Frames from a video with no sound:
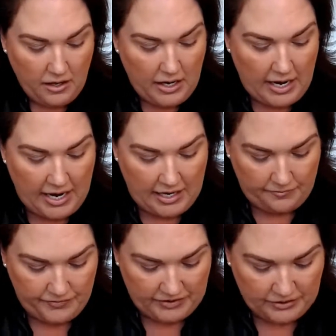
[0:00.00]
Um,
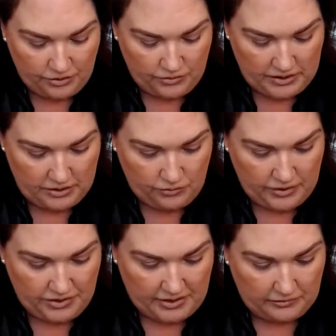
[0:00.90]
let's go in with
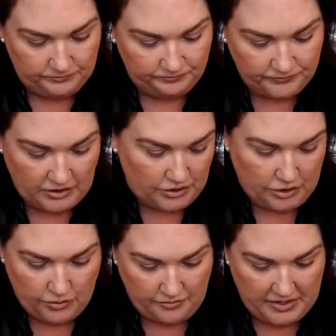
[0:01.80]
a Let's go
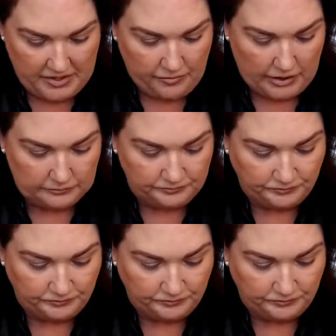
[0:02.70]
with a medium brown.